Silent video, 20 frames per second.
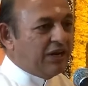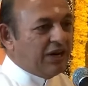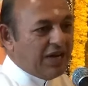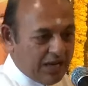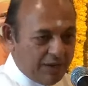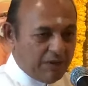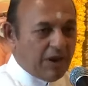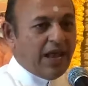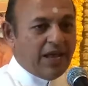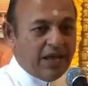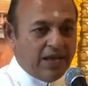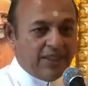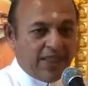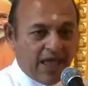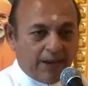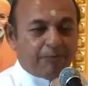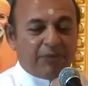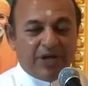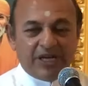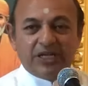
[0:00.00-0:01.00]
in
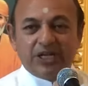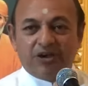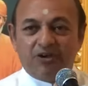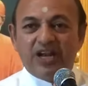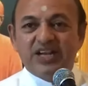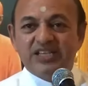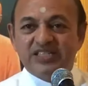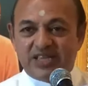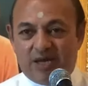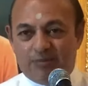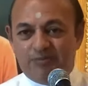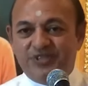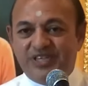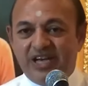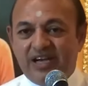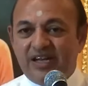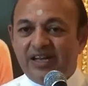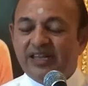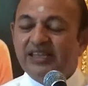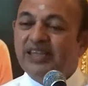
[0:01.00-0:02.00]
that particular
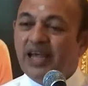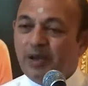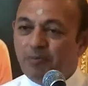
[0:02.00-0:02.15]
subject.